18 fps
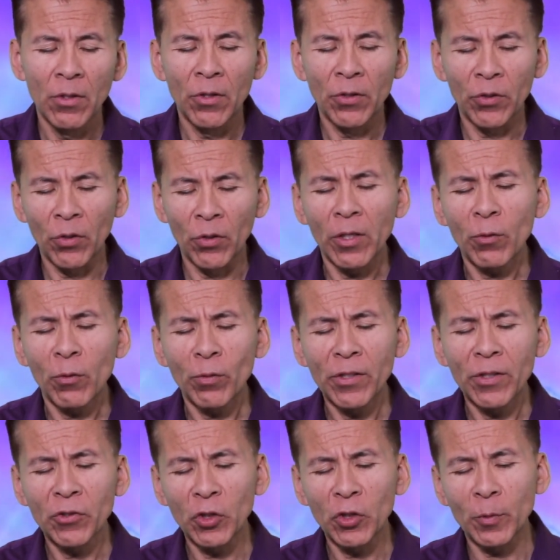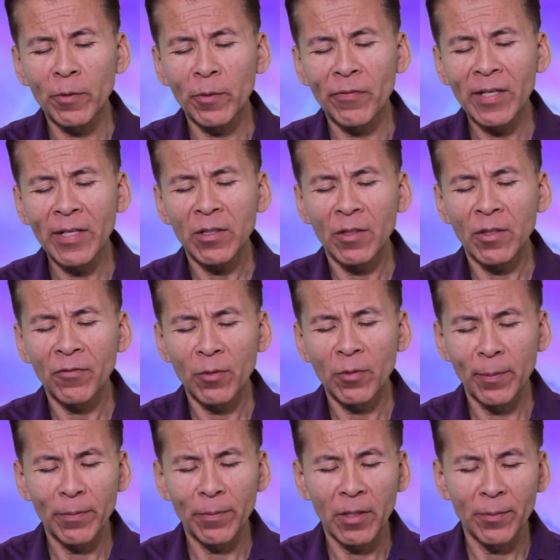The only ones who could prevent them
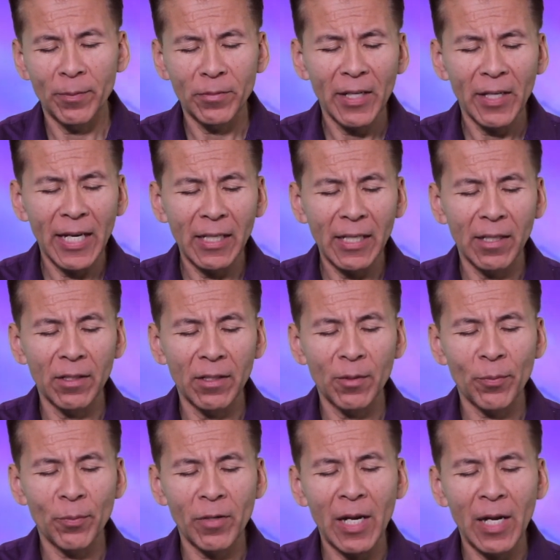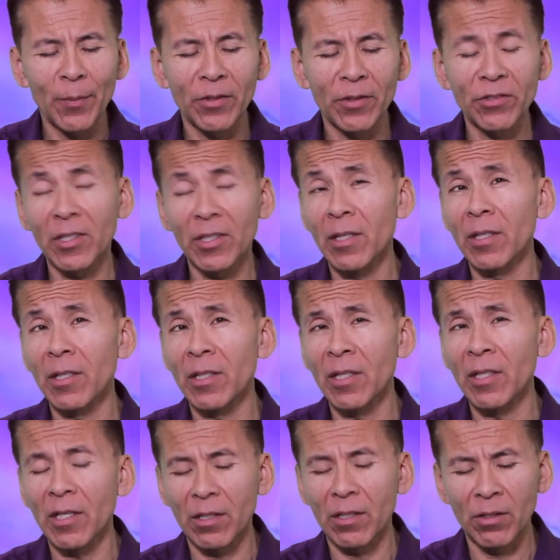from obtaining the promise yet
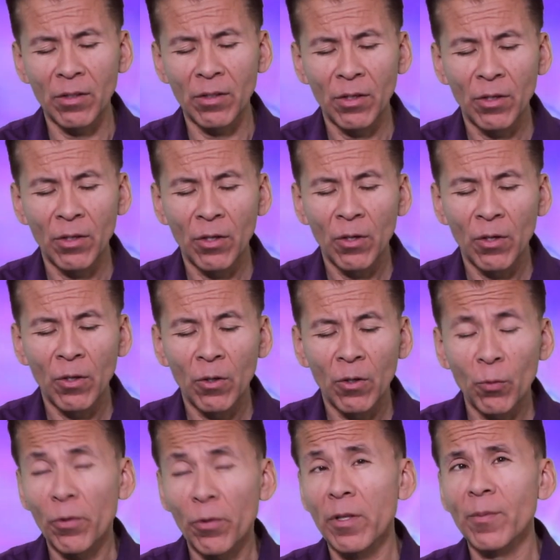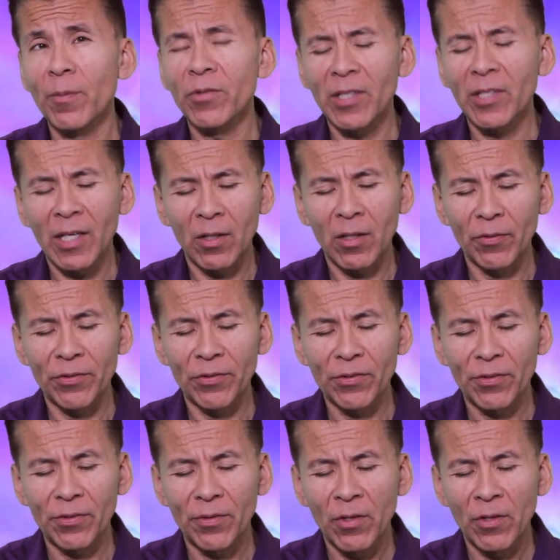again were
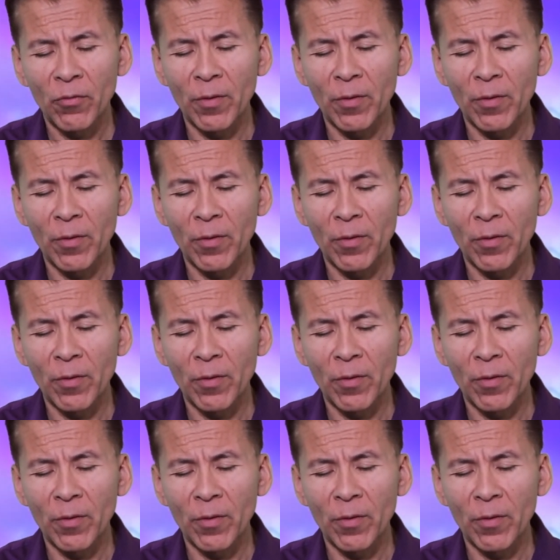themselves.